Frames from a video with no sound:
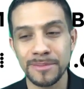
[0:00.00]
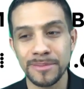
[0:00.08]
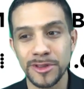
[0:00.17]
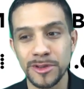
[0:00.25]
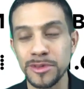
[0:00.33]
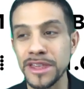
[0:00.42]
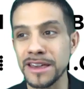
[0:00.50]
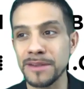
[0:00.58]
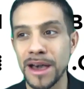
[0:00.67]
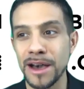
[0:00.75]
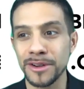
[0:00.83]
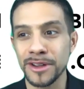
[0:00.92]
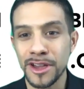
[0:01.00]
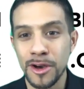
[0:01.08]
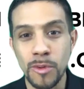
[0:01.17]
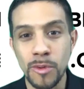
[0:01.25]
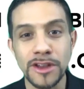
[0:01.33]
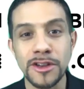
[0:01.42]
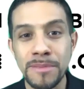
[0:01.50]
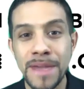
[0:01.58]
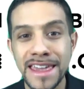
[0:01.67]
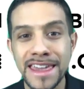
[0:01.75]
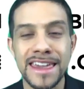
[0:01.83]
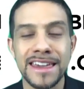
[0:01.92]
you think about where
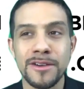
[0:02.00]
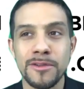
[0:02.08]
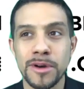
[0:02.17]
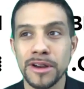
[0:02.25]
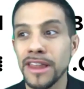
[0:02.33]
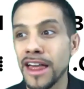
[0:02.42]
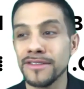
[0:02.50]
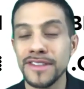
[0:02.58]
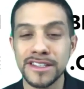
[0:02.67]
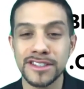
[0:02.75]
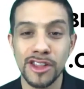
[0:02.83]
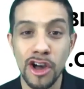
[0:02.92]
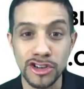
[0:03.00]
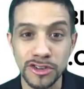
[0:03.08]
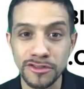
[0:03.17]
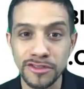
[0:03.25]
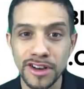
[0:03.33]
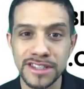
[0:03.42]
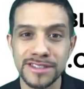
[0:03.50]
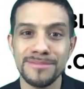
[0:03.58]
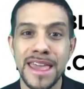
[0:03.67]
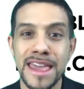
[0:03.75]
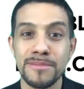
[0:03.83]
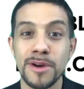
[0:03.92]
a lot of these larger funds
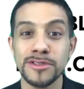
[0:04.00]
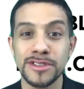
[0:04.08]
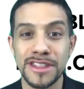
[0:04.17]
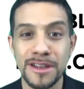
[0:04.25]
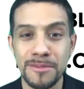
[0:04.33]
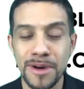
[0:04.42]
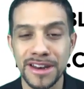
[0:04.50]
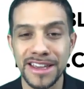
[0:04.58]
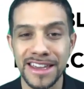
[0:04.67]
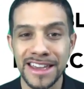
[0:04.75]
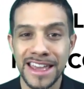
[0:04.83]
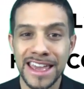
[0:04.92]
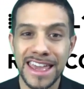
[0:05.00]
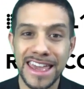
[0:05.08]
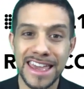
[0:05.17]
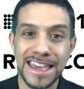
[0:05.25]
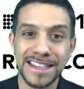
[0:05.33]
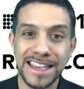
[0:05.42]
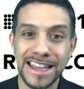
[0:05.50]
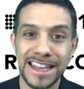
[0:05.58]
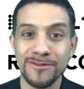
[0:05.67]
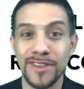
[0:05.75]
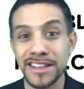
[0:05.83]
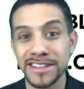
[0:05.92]
make most of their money is in
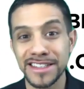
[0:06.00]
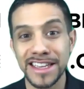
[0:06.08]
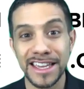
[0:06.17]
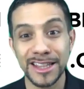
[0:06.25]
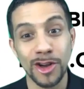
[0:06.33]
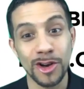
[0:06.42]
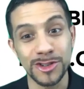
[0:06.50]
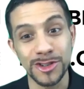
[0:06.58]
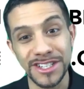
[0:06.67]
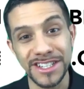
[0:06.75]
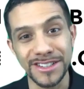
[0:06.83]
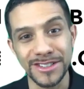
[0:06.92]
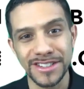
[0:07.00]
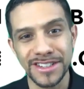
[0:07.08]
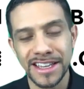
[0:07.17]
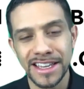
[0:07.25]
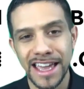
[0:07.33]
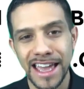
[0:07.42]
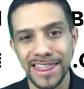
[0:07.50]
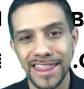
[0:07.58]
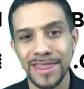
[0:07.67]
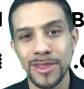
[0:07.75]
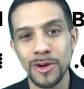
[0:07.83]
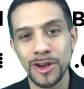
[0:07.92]
investing in larger deals. And
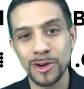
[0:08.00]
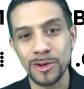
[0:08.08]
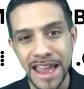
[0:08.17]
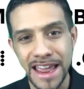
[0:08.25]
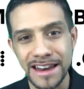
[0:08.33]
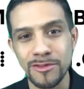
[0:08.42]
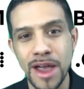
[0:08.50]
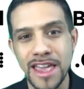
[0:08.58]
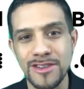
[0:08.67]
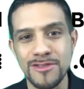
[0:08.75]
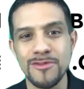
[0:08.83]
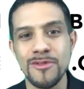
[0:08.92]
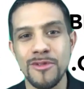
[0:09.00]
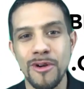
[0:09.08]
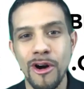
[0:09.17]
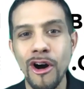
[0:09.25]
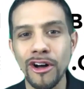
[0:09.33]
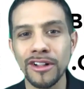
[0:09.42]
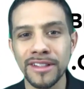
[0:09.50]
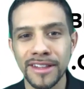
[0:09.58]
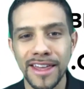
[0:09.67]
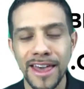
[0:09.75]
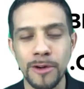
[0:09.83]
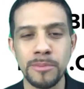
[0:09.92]
then the creative way you all
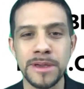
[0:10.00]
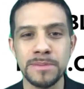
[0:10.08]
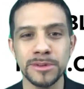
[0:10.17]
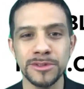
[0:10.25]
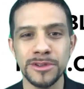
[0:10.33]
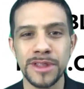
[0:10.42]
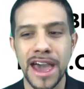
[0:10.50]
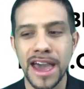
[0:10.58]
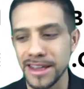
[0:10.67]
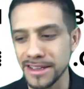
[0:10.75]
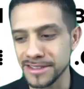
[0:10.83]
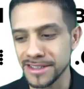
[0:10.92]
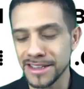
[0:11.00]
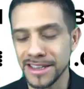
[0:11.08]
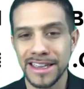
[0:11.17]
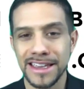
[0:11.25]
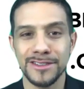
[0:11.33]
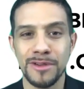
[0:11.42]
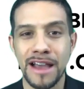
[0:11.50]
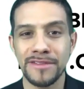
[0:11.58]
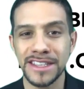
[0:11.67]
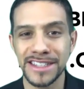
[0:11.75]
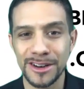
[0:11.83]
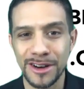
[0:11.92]
help people do that is you have
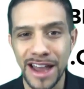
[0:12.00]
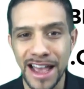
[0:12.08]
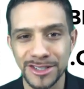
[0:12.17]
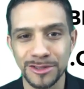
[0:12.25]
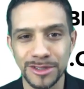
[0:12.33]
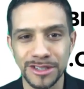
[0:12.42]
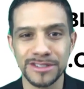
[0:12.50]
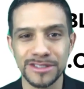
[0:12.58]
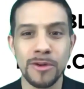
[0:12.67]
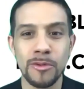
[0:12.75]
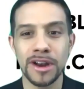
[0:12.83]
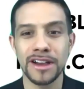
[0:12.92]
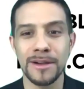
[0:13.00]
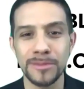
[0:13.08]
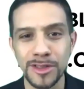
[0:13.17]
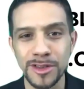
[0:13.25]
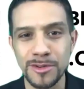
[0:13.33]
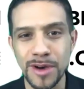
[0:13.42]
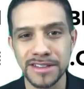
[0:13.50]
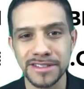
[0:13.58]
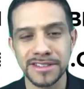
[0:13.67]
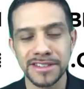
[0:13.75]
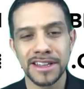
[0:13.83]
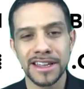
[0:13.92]
these international deals that want to come to the
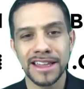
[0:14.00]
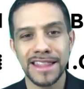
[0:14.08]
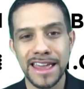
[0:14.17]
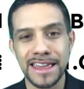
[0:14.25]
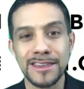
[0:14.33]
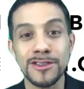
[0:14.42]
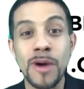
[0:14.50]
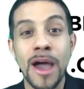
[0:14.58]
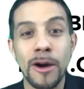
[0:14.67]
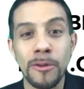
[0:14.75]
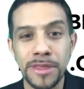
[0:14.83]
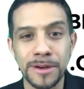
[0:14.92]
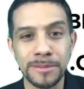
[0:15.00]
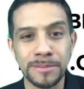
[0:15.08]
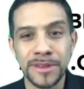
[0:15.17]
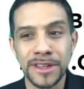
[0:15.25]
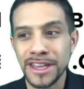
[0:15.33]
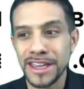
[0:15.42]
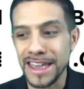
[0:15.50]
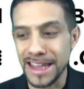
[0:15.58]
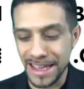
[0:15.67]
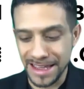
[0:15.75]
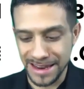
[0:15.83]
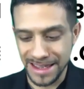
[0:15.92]
US. You help them
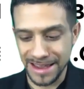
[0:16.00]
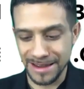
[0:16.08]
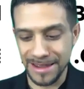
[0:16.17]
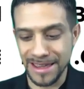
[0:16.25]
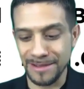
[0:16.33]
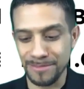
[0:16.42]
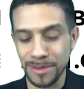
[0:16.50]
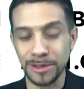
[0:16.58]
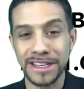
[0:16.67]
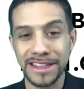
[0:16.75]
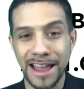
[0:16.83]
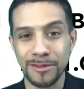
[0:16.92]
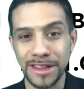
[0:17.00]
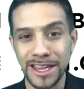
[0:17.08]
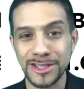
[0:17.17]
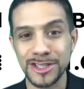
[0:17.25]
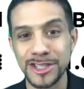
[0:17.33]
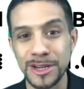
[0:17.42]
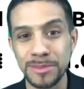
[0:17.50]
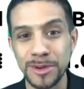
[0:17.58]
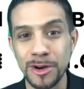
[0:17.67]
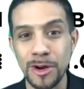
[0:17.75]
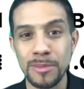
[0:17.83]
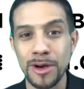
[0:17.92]
in building that relationship.
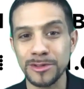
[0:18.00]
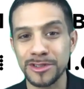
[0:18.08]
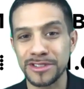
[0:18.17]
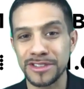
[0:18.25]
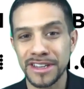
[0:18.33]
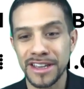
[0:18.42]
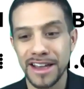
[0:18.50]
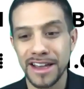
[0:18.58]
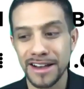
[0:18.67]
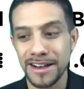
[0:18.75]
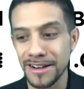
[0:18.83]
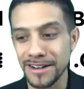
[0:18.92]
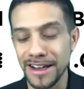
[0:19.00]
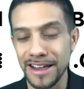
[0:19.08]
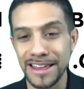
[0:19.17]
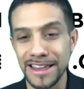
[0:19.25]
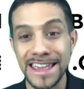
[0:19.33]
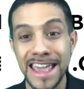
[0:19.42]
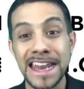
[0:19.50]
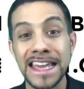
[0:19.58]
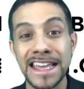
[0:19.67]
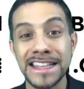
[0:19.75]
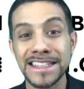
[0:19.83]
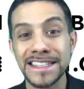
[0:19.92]
You're almost gaining
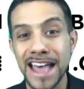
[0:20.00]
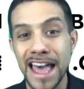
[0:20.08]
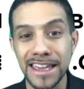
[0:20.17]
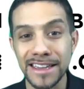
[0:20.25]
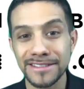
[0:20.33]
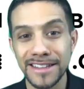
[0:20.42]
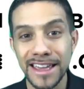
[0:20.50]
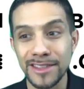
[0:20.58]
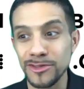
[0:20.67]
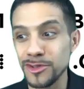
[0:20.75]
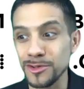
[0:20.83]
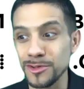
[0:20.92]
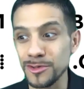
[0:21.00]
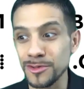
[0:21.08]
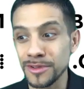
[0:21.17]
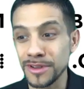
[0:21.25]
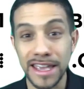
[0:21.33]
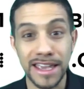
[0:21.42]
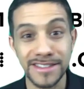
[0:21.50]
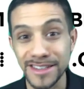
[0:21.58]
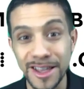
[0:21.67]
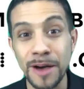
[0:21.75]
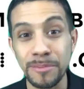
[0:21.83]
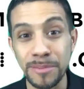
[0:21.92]
insight into, is
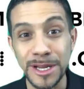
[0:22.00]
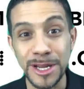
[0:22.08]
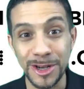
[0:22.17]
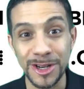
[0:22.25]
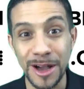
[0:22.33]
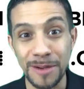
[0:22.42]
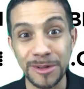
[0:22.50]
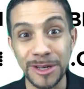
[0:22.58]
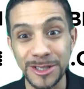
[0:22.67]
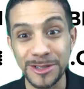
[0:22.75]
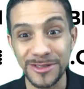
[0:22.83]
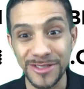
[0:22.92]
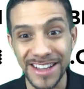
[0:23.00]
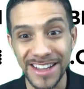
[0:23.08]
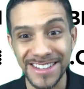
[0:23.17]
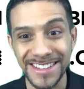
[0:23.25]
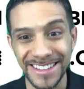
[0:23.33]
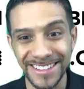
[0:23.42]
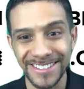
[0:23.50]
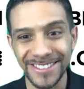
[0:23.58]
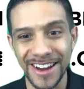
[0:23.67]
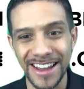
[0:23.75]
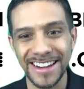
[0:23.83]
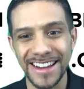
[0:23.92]
this company a good company to invest in,
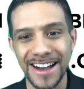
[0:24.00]
right?